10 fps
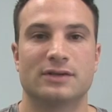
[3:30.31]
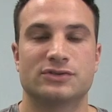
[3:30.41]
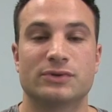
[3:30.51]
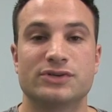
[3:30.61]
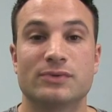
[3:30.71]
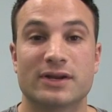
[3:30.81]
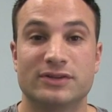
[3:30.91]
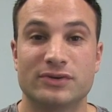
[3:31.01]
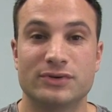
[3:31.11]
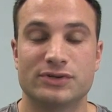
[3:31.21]
So what you want
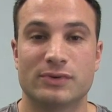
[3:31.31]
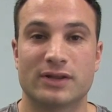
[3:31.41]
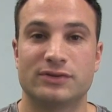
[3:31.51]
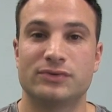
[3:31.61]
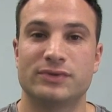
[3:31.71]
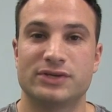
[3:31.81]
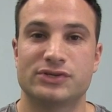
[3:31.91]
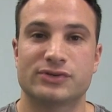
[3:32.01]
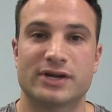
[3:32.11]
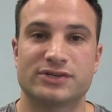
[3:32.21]
to do is you want to do these
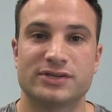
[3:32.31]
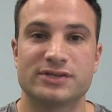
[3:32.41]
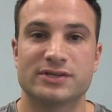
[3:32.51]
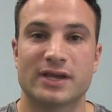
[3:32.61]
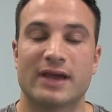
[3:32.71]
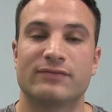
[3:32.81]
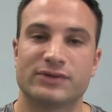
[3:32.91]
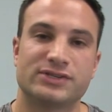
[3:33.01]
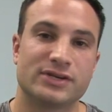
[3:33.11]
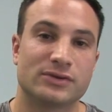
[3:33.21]
stretches
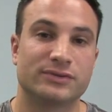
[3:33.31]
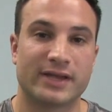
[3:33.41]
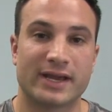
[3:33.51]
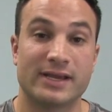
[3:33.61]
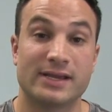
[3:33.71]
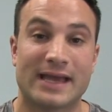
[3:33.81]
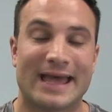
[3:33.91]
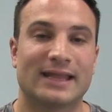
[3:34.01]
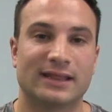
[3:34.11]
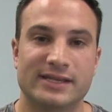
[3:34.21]
every single day,
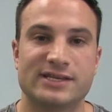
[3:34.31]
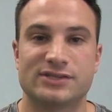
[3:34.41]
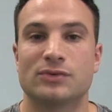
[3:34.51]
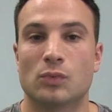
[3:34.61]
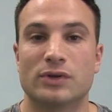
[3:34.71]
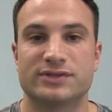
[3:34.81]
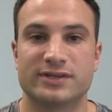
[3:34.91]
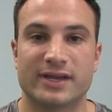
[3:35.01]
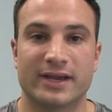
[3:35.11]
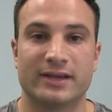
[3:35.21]
at least once
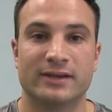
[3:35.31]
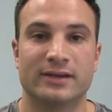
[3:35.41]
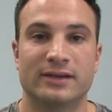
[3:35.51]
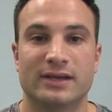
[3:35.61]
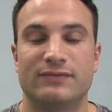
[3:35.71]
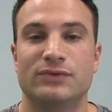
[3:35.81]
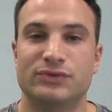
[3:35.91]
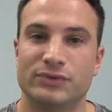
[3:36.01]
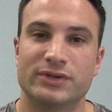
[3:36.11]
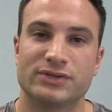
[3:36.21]
a day. If you
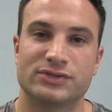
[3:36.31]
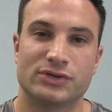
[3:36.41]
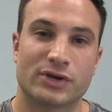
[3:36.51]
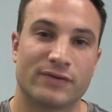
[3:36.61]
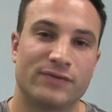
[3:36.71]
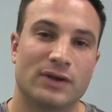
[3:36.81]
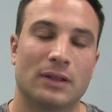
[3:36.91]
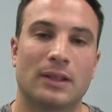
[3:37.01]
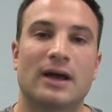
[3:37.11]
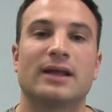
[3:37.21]
do this, you're going to feel
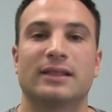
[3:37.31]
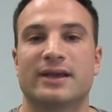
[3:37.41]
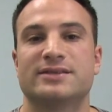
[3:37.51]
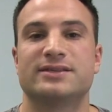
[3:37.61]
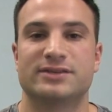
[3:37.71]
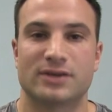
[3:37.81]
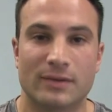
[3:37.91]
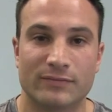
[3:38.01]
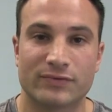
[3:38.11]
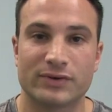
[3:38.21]
a lot less
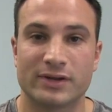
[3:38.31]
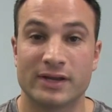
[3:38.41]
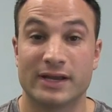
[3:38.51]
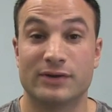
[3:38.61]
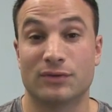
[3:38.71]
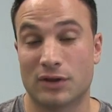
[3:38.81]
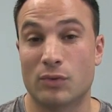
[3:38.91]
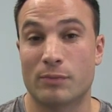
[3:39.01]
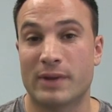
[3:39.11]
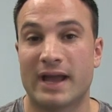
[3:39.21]
discomfort in your
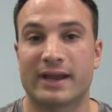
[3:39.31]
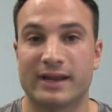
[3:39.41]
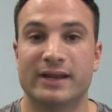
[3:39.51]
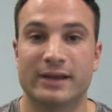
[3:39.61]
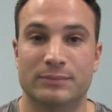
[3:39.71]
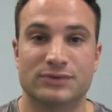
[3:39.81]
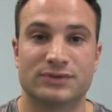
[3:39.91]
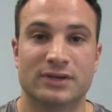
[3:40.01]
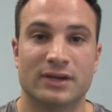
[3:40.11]
lower back and hips.